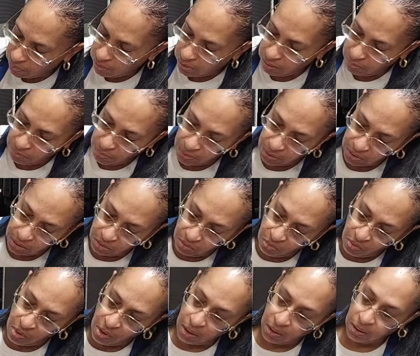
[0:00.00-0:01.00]
you didn't want to do
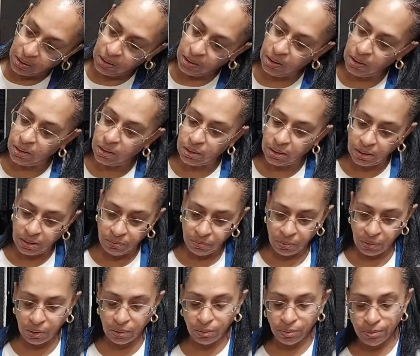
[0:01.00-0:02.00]
all of this,
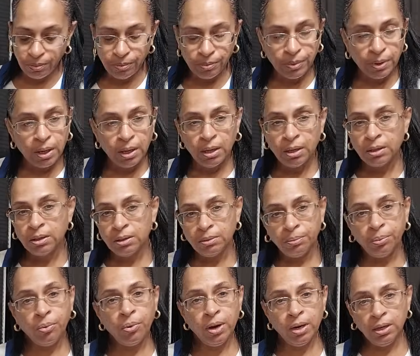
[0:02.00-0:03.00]
well, the
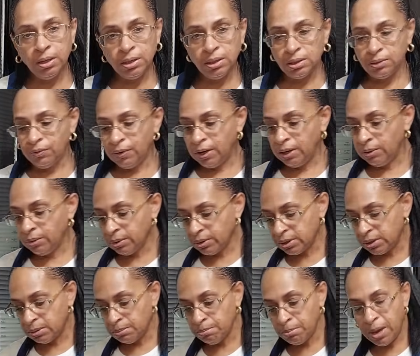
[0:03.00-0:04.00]
point of this video
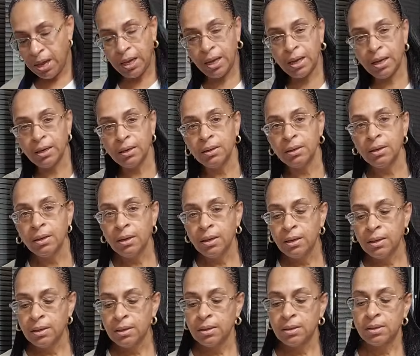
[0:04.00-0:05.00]
is making
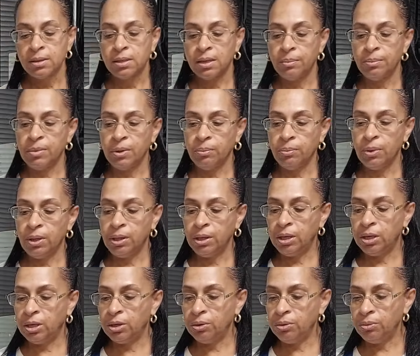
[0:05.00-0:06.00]
something really
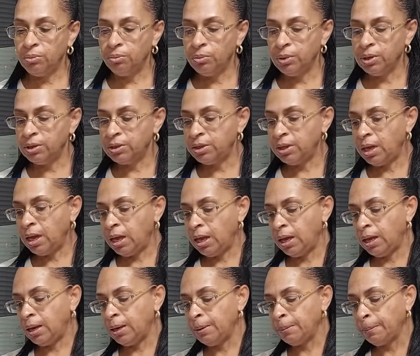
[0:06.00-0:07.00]
cute with
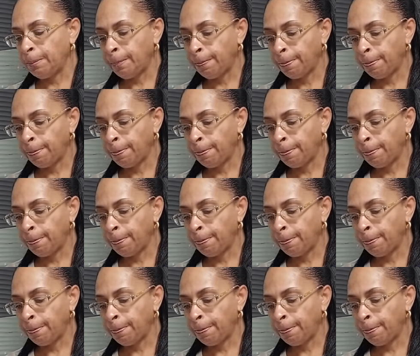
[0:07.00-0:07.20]
a